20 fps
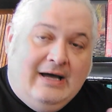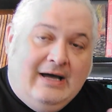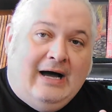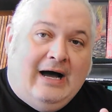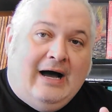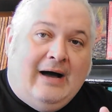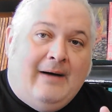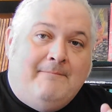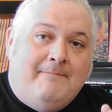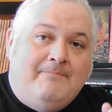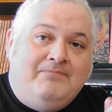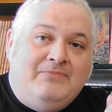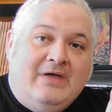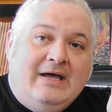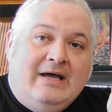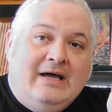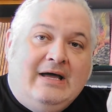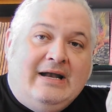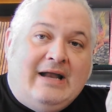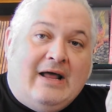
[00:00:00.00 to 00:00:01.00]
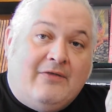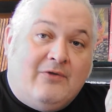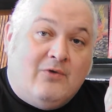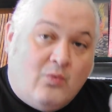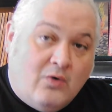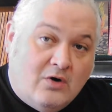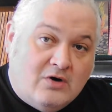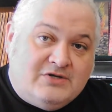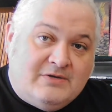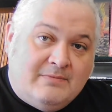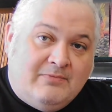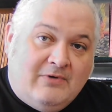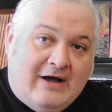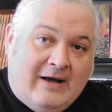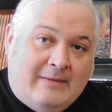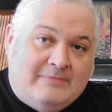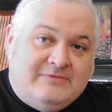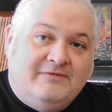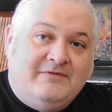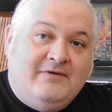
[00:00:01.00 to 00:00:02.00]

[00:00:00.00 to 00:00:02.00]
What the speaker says: Now, there were some problems.